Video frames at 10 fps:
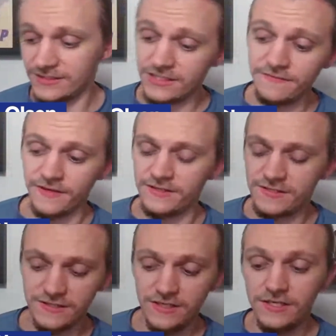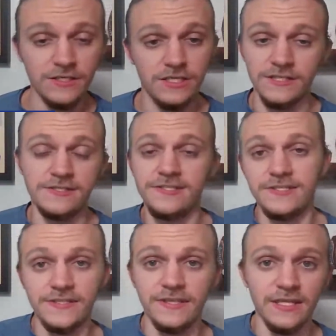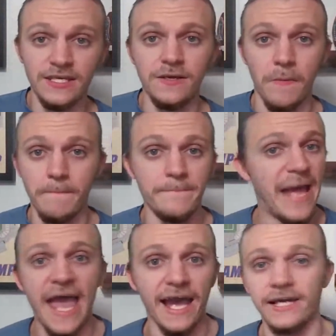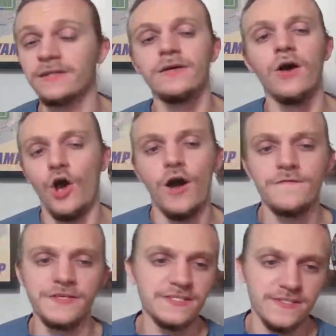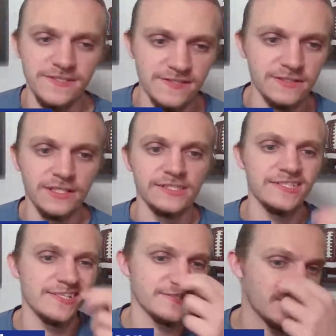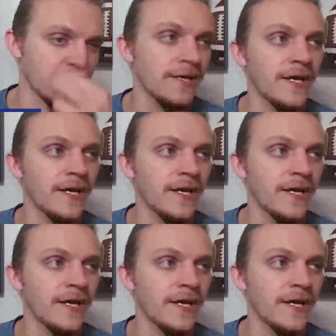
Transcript: The defense consistently bad offense consistently inconsistent.